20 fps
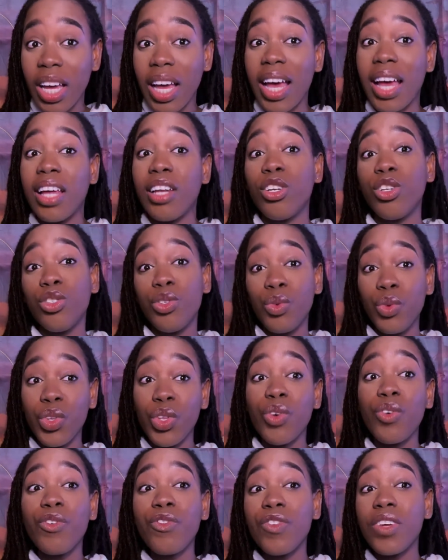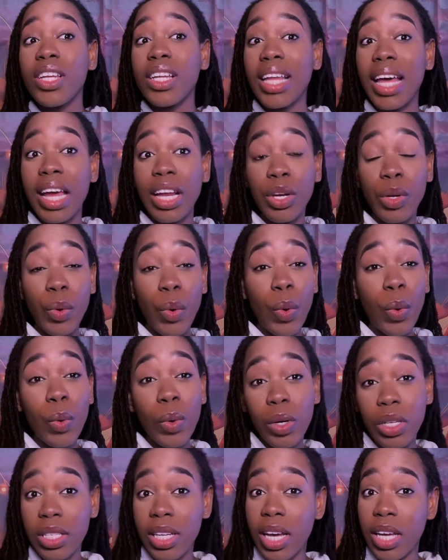And do you feel like the
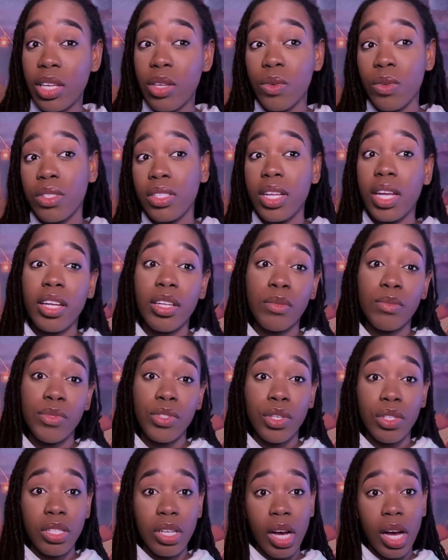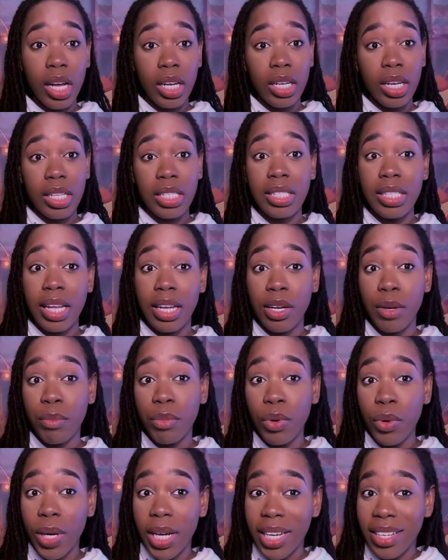quote I used helped you to understand the
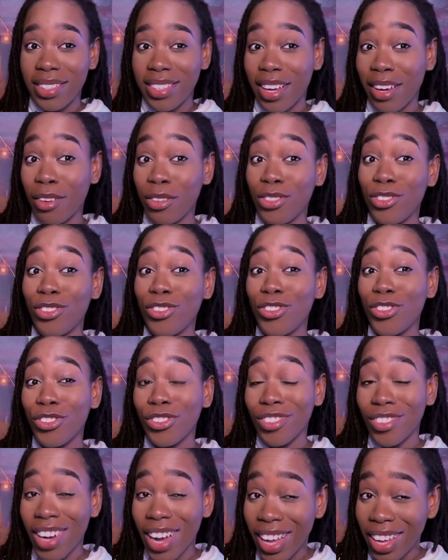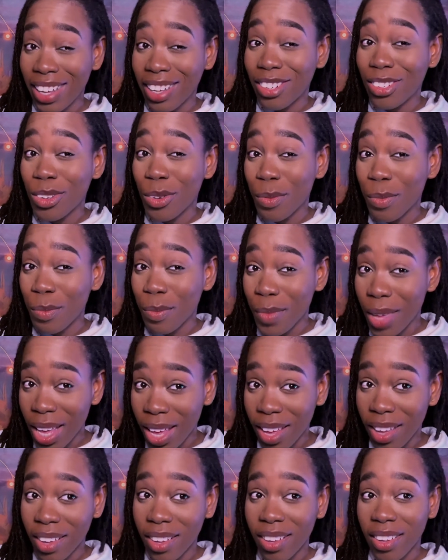point I was trying to
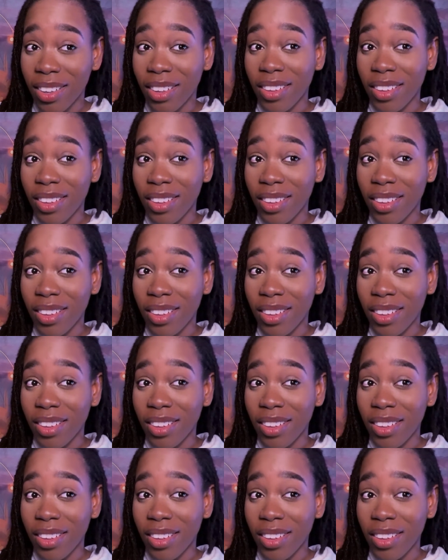make?